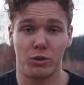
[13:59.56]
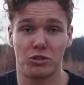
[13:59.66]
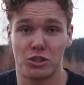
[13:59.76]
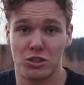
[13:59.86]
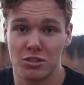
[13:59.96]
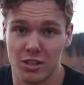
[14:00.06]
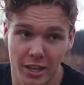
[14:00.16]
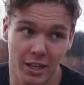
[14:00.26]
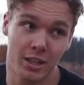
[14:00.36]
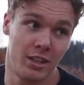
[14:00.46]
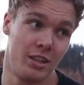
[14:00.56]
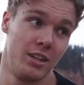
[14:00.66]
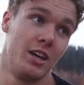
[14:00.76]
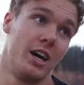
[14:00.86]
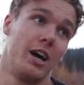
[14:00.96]
it was just like
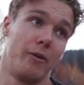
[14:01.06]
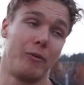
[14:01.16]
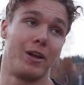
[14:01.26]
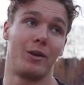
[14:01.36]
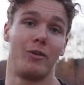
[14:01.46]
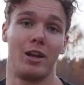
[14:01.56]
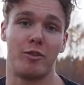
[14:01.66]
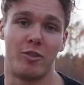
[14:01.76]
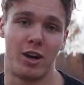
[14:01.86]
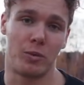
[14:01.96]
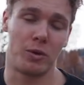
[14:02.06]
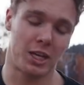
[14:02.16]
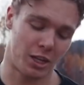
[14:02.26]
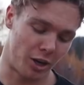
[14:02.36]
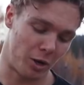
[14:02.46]
a really fun
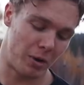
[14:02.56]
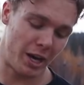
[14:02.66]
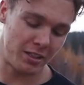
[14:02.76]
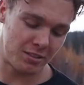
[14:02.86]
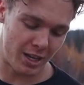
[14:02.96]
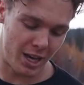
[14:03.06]
weekend on our bikes,